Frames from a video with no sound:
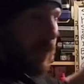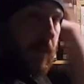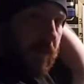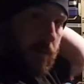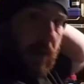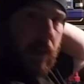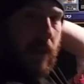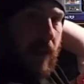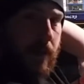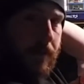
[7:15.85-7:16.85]
say it means the back
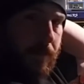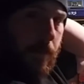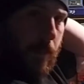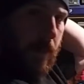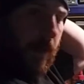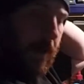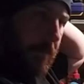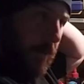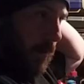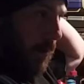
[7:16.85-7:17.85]
of the head. Okay.
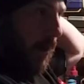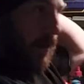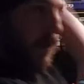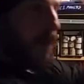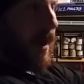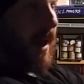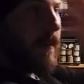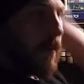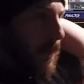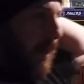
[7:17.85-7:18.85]
I like to use my
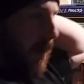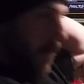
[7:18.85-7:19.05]
hand to make